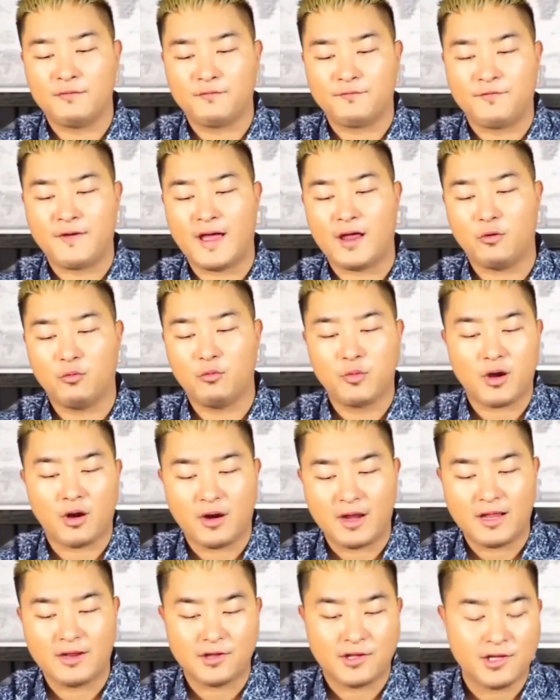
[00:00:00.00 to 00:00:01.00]
in fact, we
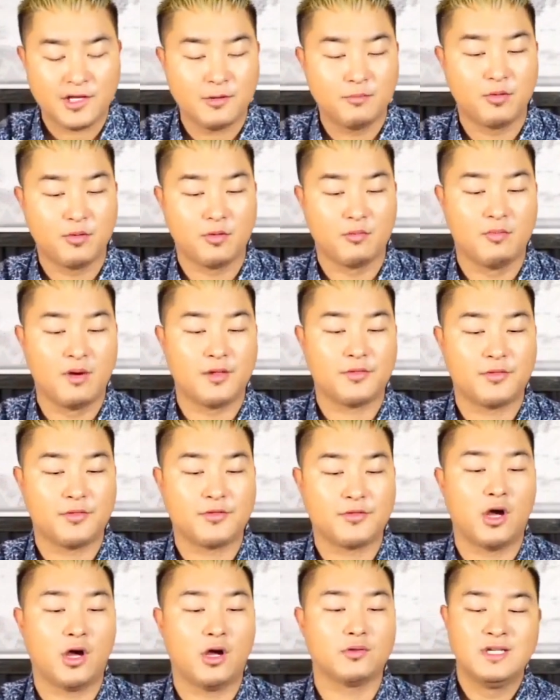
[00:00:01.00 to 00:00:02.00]
are in the Hebrew
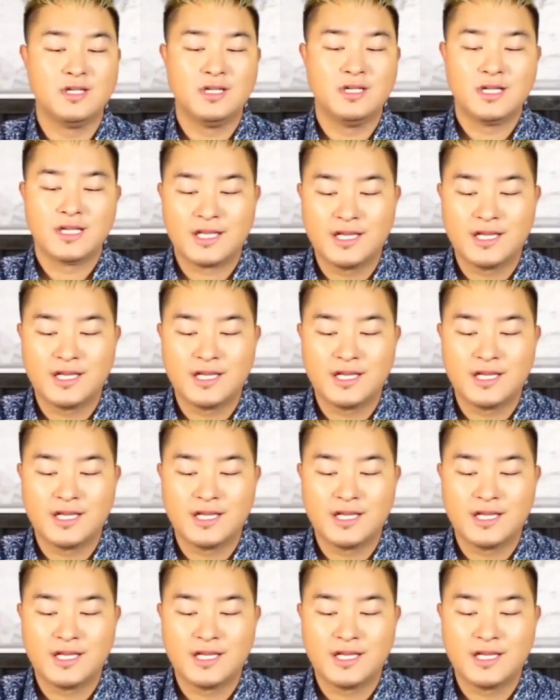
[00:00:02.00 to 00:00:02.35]
month called